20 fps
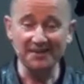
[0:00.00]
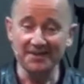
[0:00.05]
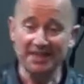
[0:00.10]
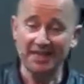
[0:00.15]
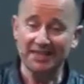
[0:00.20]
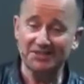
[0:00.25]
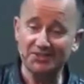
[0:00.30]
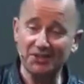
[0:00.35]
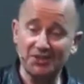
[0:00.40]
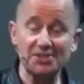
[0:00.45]

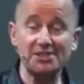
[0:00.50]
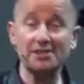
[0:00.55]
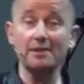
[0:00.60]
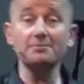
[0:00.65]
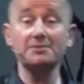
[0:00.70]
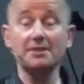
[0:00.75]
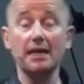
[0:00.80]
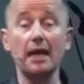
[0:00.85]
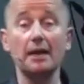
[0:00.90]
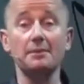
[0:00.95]
So
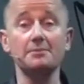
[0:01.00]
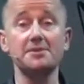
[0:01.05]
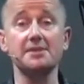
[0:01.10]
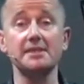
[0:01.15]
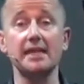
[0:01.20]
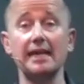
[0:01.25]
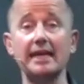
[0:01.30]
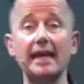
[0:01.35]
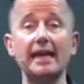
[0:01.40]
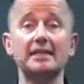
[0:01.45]
sometimes,
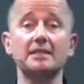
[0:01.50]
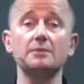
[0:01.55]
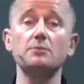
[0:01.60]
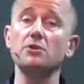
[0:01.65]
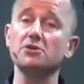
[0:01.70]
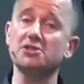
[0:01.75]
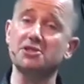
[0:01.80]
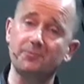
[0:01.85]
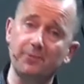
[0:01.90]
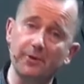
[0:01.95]
again, the
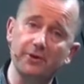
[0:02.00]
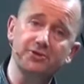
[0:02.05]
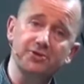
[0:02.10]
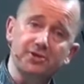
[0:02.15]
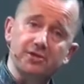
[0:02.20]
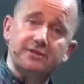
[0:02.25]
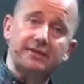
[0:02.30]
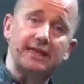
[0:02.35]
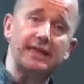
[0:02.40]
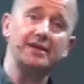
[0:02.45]
most
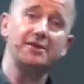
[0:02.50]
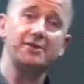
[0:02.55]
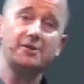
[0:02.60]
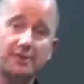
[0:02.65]
spiritual thing you